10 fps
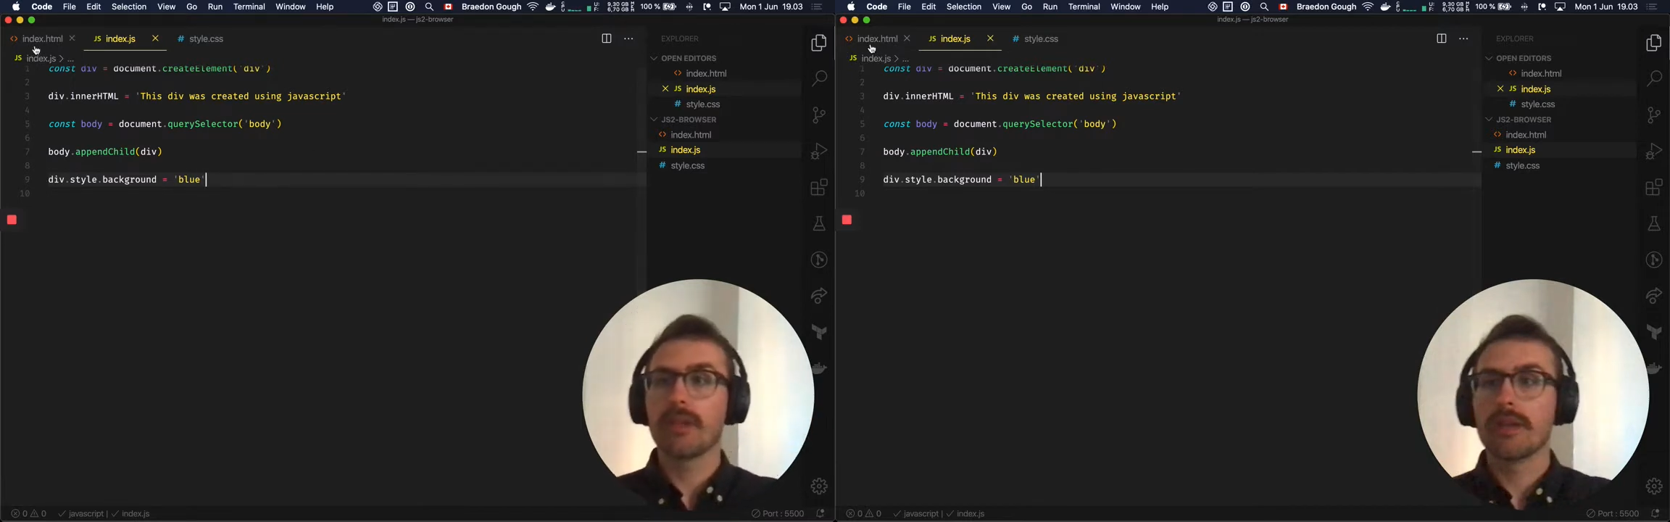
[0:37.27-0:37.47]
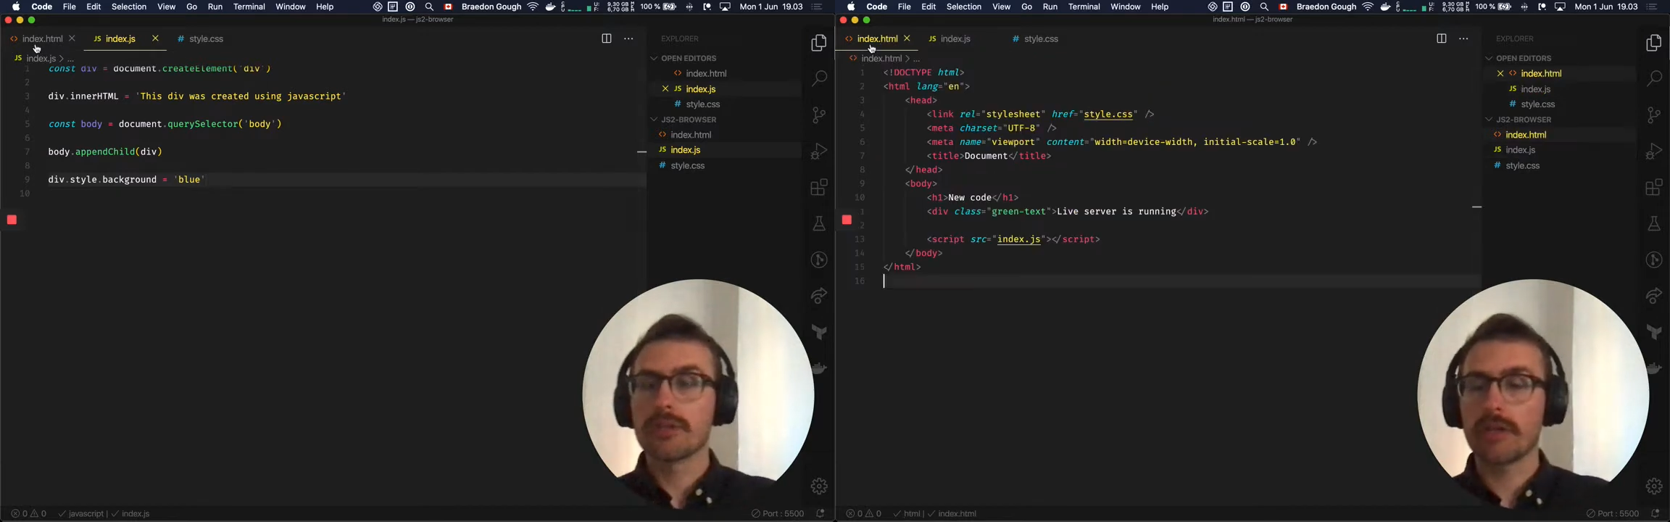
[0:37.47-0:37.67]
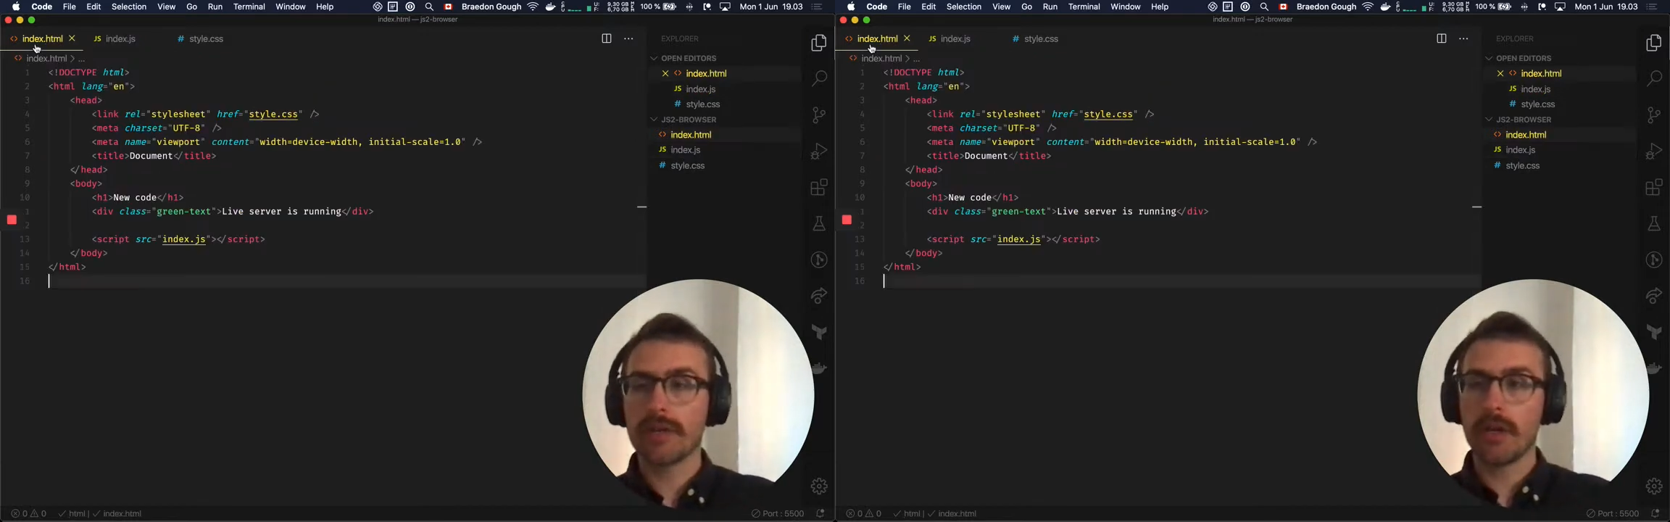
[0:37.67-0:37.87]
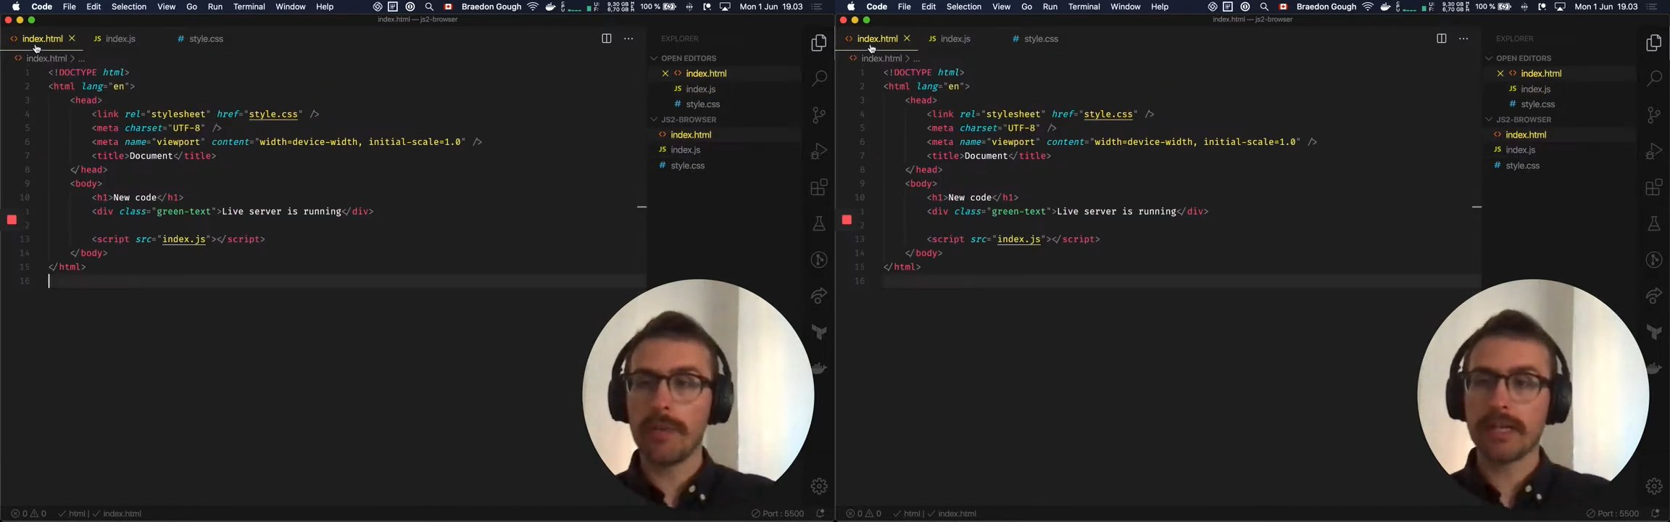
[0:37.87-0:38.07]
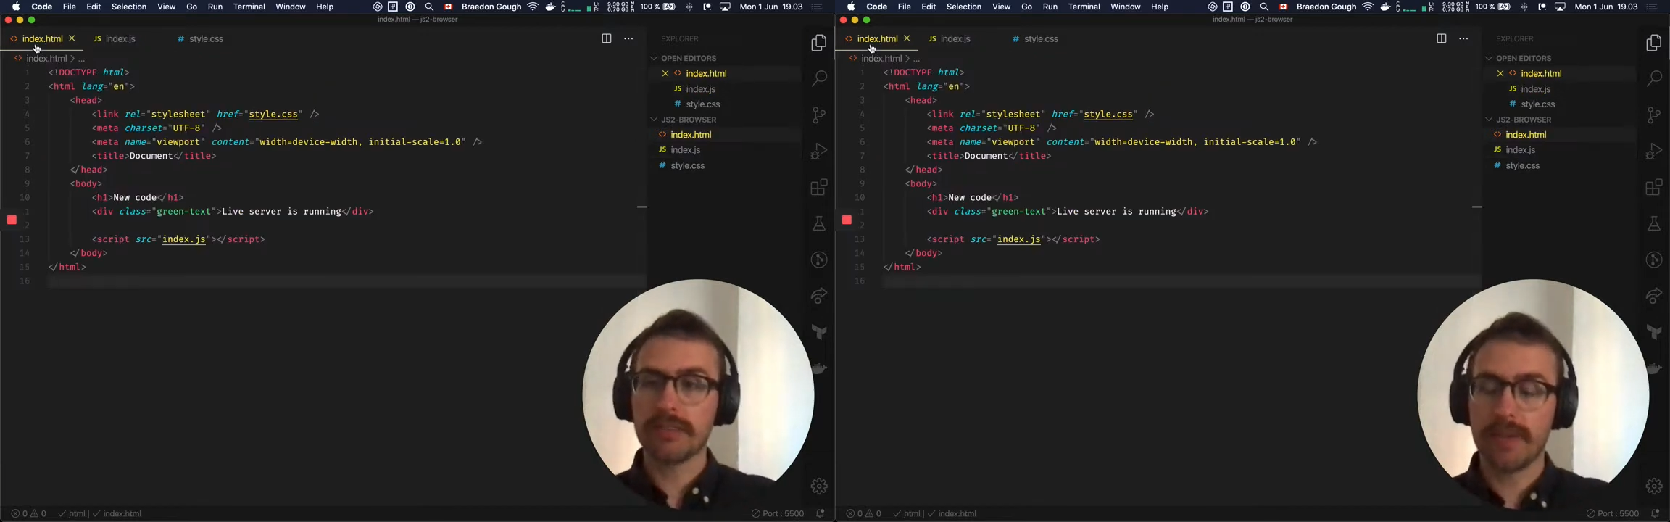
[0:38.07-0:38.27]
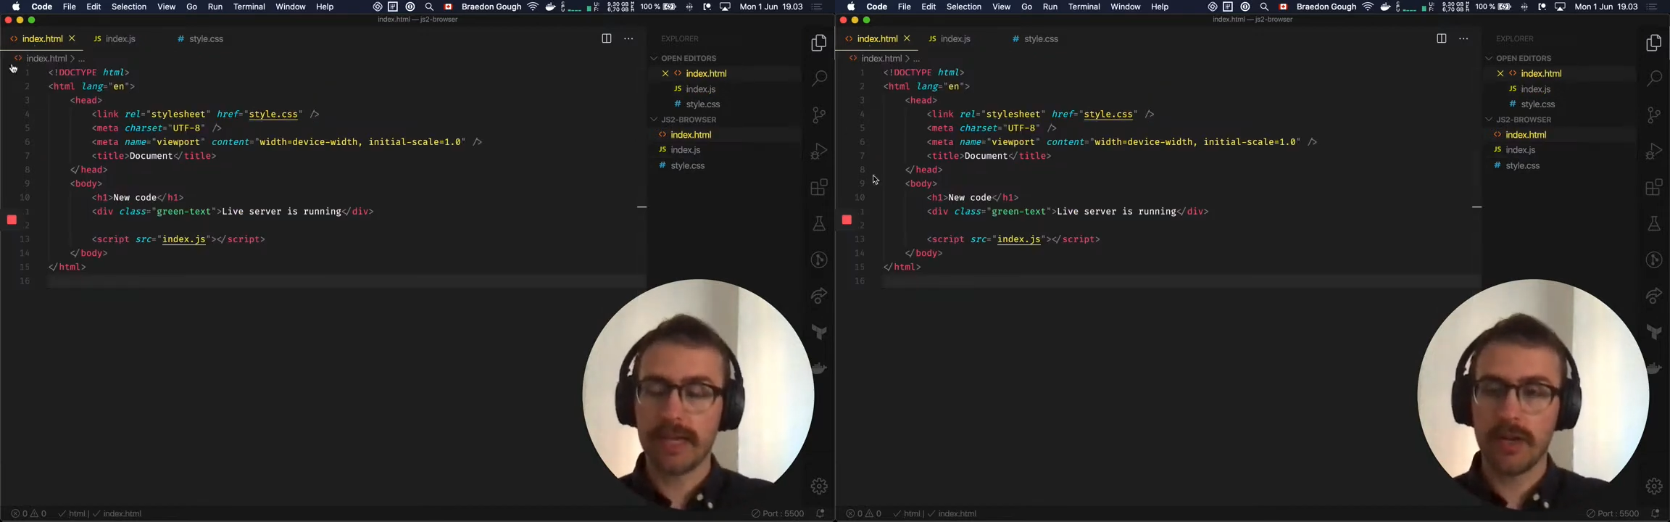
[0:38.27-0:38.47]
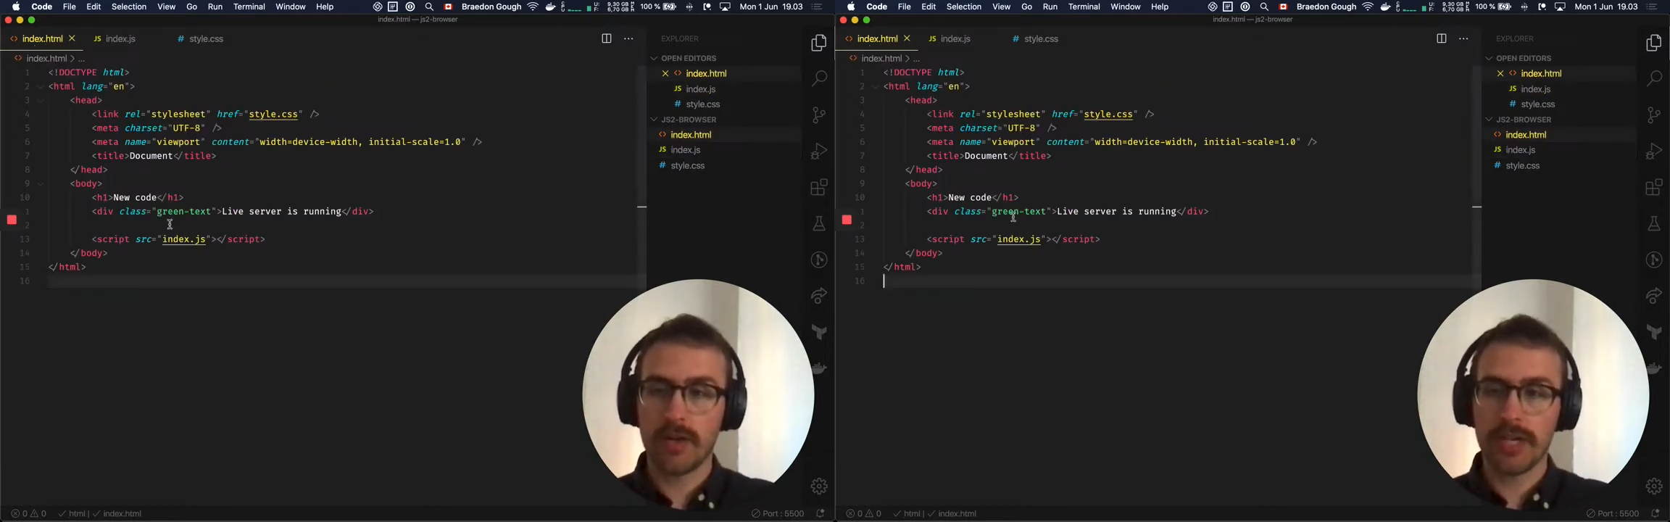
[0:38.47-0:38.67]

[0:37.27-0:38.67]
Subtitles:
So if I go back to my inner